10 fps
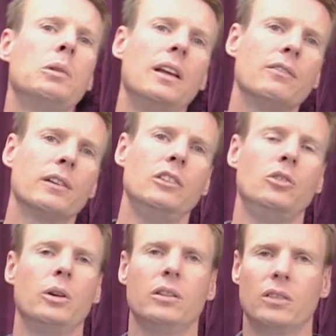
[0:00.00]
we'd love for you to
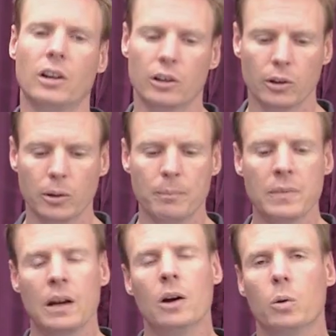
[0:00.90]
join us in our group,
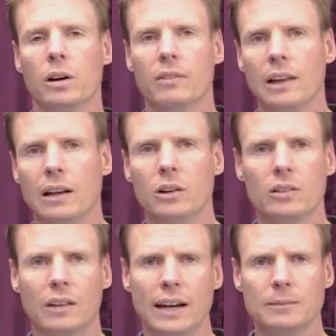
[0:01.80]
whatever that
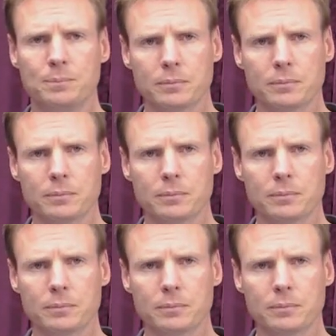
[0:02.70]
looks like.